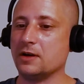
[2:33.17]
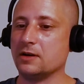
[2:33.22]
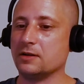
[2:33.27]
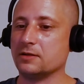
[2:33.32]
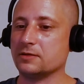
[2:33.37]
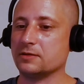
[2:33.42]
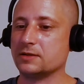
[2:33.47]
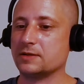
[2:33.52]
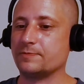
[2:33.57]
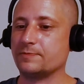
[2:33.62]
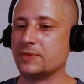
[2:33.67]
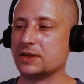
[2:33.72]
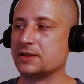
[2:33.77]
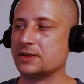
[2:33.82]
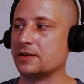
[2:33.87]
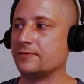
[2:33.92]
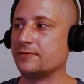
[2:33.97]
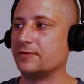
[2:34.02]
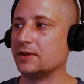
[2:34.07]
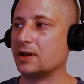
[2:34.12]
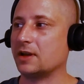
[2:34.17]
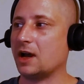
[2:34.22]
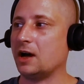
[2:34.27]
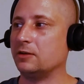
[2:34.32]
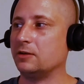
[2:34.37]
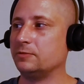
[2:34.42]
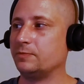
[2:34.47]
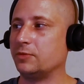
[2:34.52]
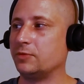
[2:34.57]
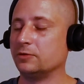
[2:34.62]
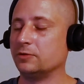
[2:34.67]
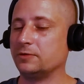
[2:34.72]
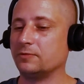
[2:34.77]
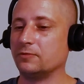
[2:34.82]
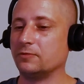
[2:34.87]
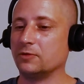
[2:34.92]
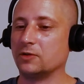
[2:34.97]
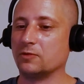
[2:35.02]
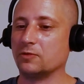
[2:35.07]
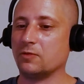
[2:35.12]
specific output
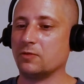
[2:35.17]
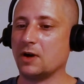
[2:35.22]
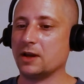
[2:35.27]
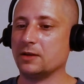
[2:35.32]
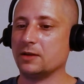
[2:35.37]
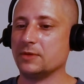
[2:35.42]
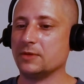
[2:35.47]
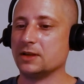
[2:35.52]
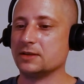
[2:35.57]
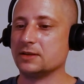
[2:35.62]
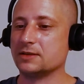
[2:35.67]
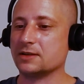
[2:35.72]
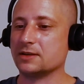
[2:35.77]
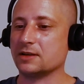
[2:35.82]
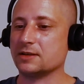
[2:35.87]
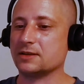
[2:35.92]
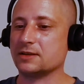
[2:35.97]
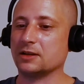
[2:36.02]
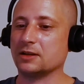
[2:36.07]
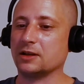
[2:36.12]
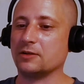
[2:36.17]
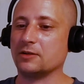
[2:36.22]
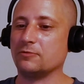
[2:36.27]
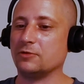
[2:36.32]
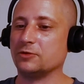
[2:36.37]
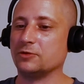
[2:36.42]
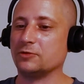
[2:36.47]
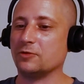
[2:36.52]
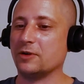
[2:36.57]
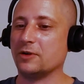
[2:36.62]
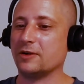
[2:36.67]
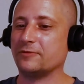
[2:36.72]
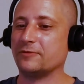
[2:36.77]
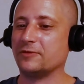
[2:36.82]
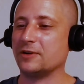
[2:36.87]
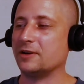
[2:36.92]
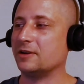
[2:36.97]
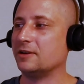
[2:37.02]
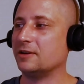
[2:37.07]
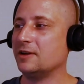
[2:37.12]
requirements. I said I want to have
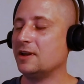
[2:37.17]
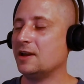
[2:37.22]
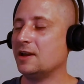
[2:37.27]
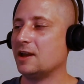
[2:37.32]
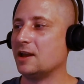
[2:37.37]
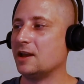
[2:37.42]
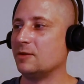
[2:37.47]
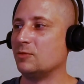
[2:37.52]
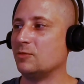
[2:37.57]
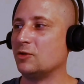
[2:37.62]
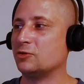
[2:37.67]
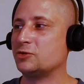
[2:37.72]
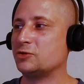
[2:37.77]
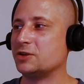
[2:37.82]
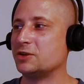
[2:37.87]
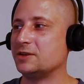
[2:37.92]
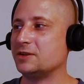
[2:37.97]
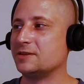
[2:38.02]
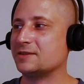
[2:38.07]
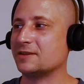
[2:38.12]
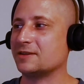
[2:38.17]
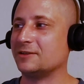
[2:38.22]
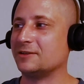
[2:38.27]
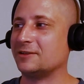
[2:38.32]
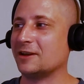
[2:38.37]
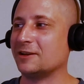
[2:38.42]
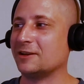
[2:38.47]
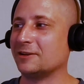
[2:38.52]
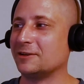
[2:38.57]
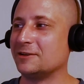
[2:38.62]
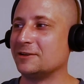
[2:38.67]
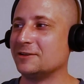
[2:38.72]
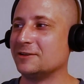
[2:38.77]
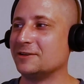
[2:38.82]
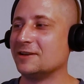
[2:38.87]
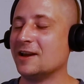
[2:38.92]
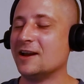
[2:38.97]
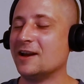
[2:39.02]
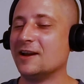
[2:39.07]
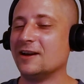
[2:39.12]
emojis, and he
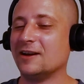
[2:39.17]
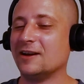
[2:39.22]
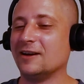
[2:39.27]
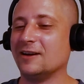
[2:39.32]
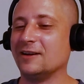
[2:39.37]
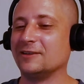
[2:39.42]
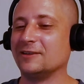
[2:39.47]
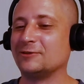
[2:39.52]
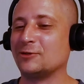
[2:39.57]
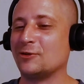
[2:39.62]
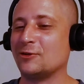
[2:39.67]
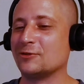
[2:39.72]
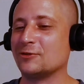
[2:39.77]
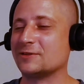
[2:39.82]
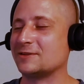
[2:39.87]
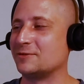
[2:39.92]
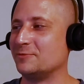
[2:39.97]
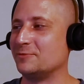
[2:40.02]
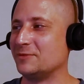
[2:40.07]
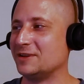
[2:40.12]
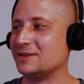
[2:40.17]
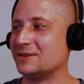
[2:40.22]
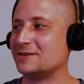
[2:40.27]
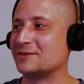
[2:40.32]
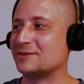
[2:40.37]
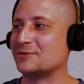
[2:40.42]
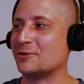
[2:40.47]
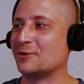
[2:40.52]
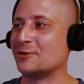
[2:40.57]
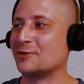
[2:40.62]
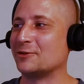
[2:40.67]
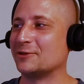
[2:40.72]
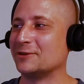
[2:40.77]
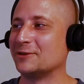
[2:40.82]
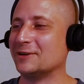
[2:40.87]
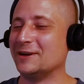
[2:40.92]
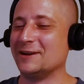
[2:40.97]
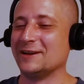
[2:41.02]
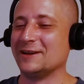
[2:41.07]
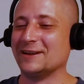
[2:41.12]
talks to me, sir,
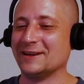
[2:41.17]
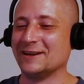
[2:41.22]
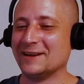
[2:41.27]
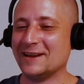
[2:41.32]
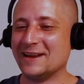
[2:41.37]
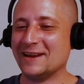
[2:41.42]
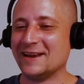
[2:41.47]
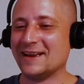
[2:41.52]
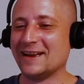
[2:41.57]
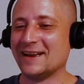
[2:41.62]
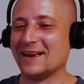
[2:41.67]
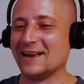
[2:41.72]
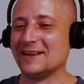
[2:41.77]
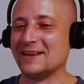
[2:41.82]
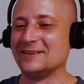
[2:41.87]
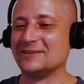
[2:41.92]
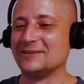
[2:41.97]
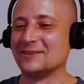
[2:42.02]
and